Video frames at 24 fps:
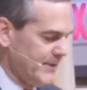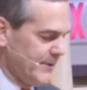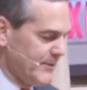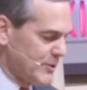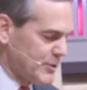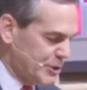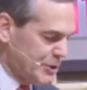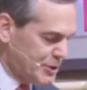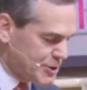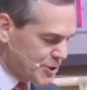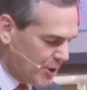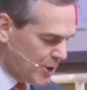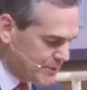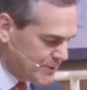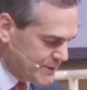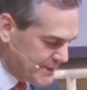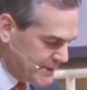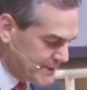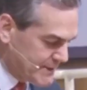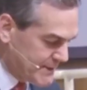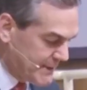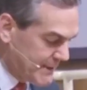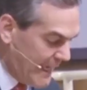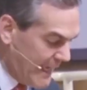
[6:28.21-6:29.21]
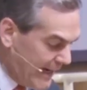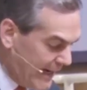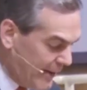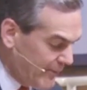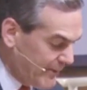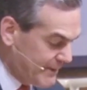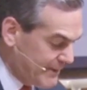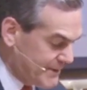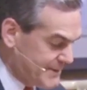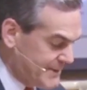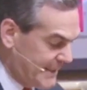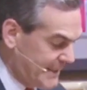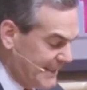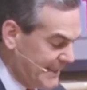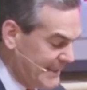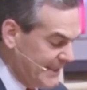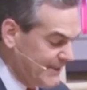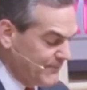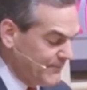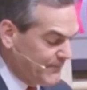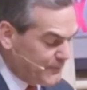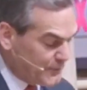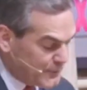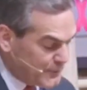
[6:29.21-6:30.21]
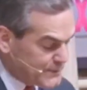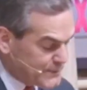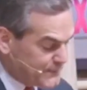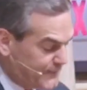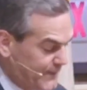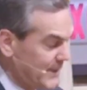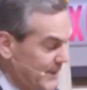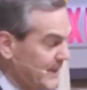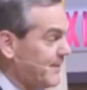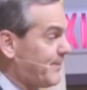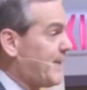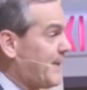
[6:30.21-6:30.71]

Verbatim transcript: and then there's churches and areas that he influenced.